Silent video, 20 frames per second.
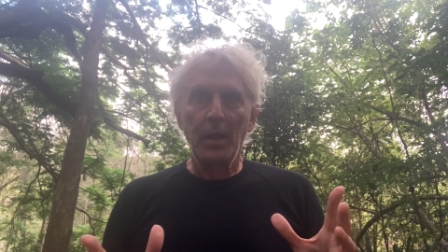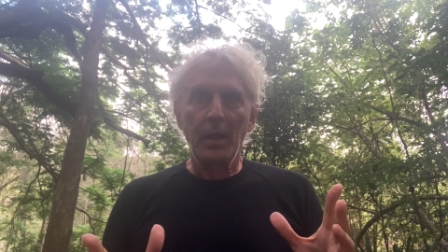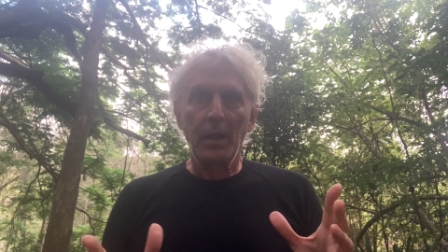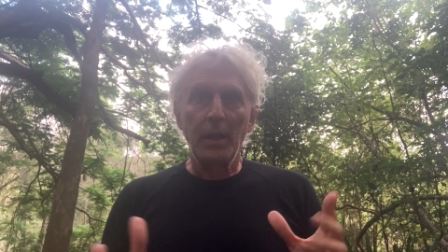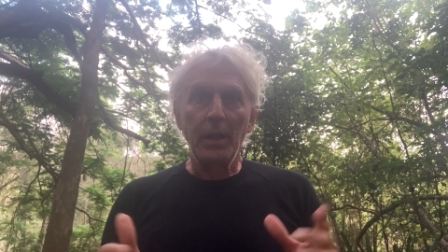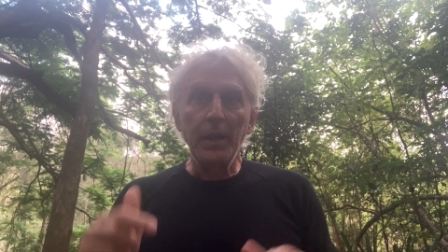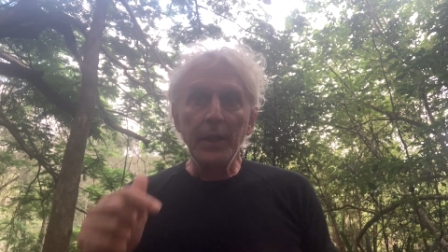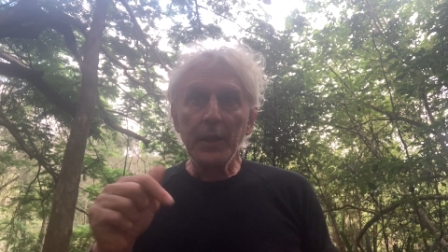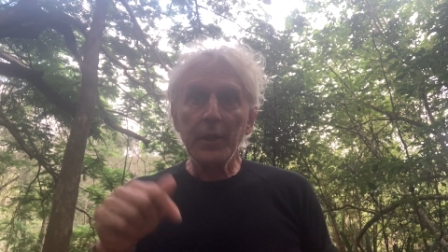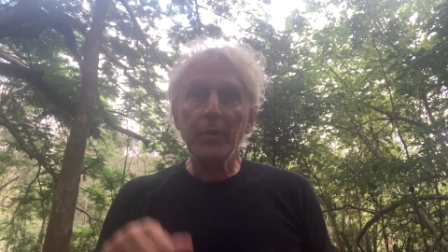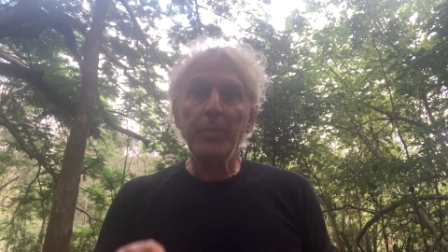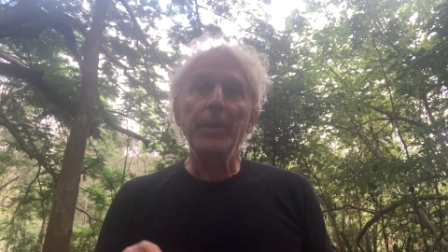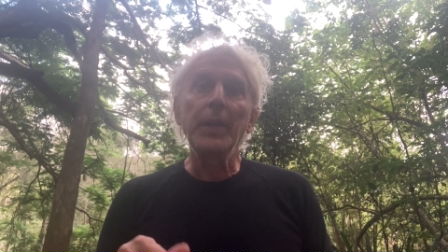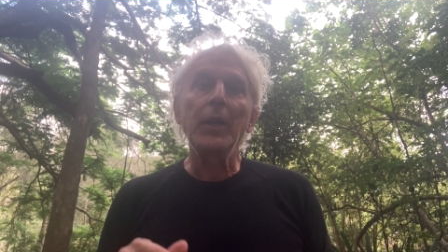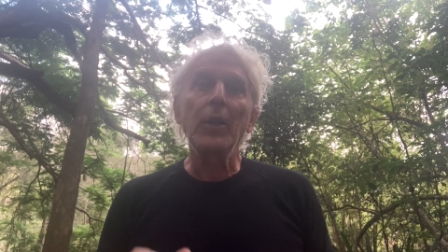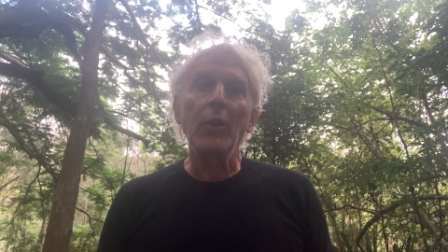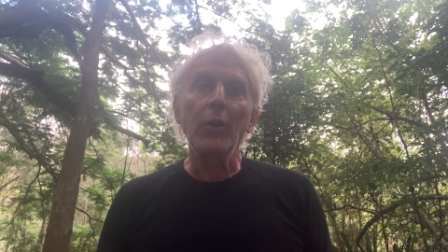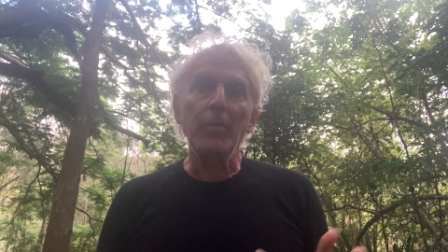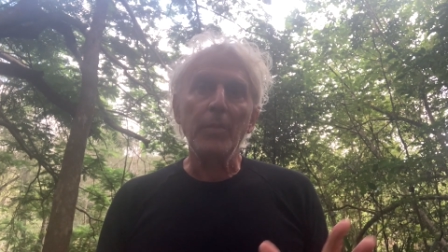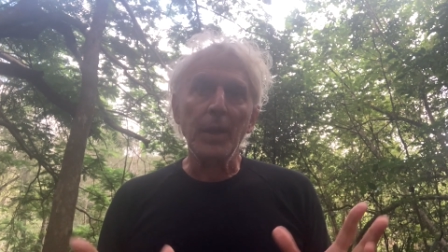links
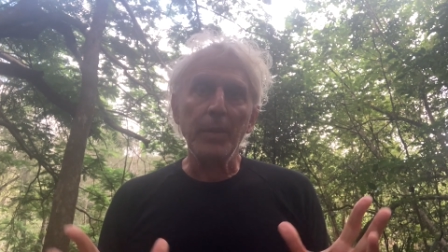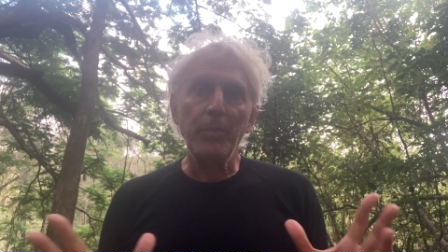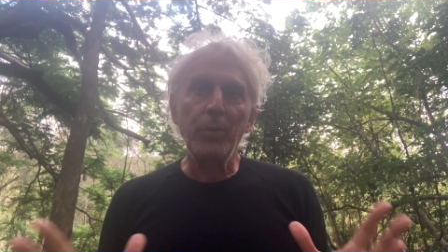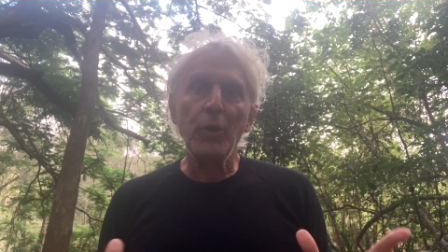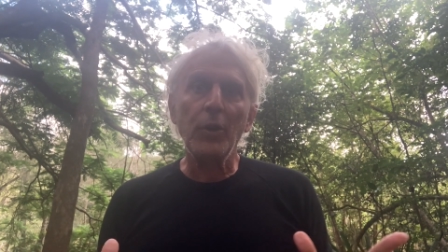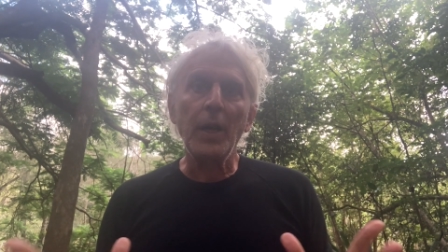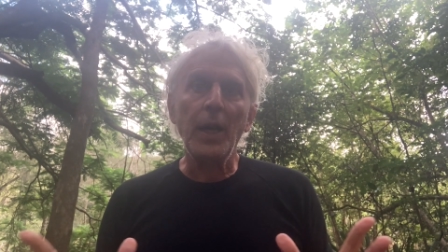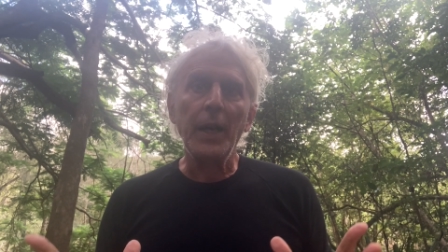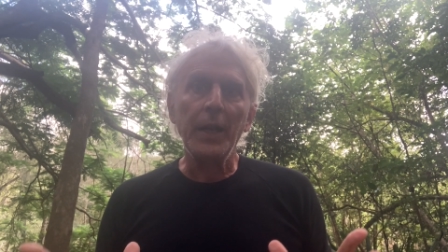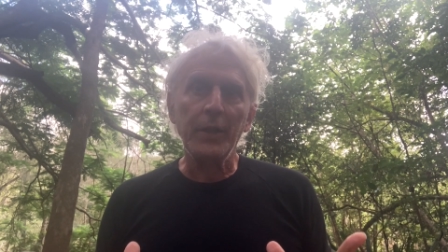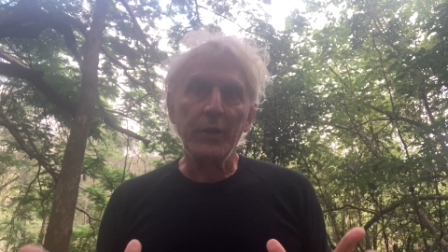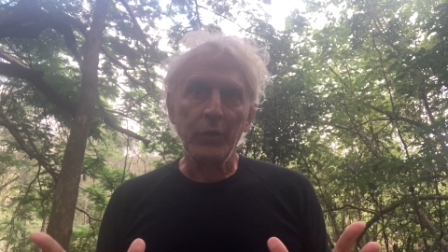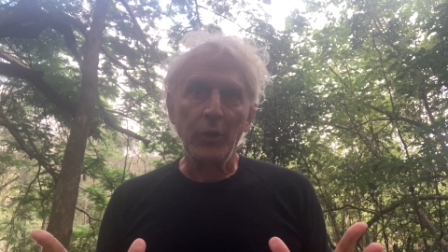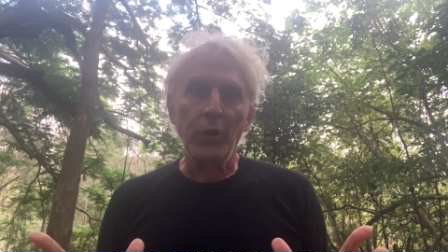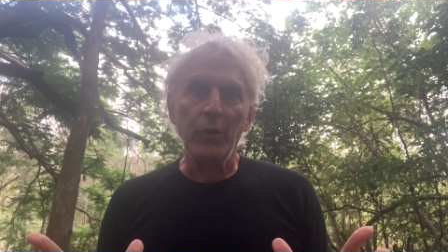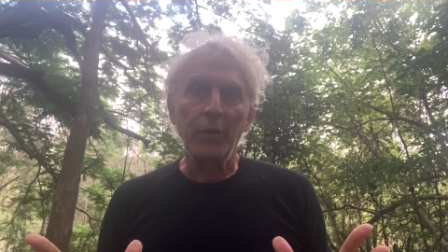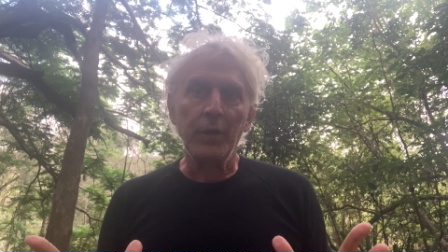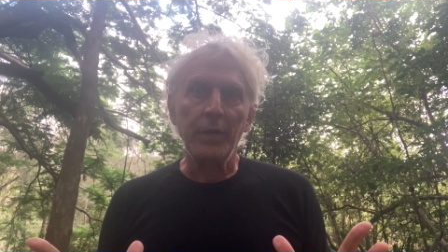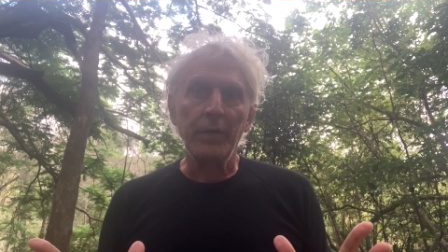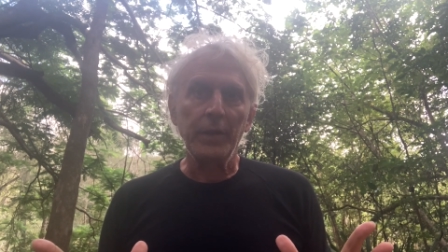below my book, I Crow
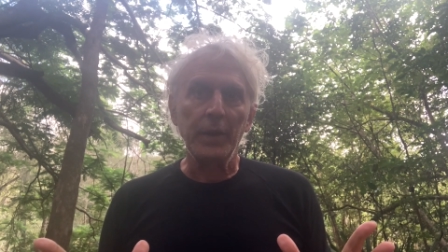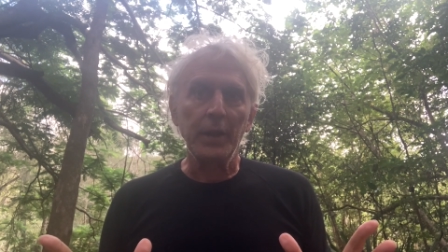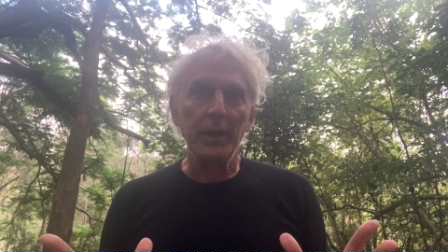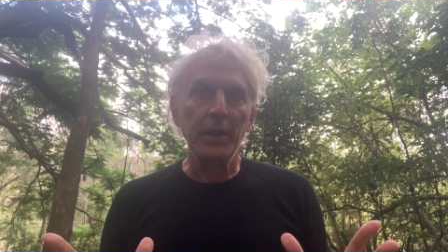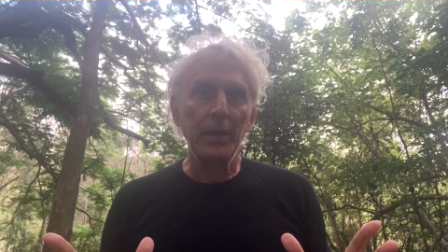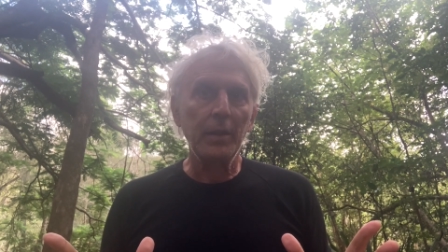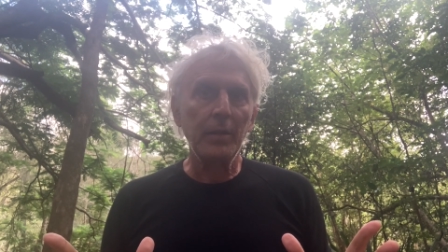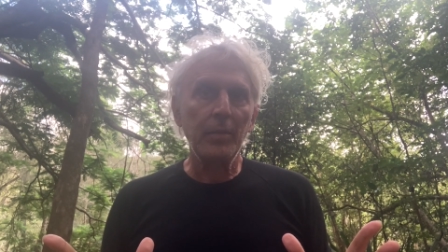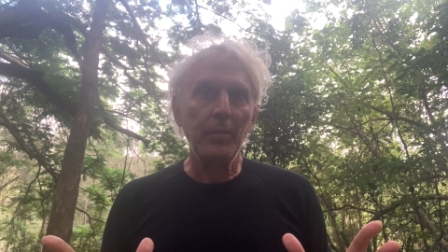River.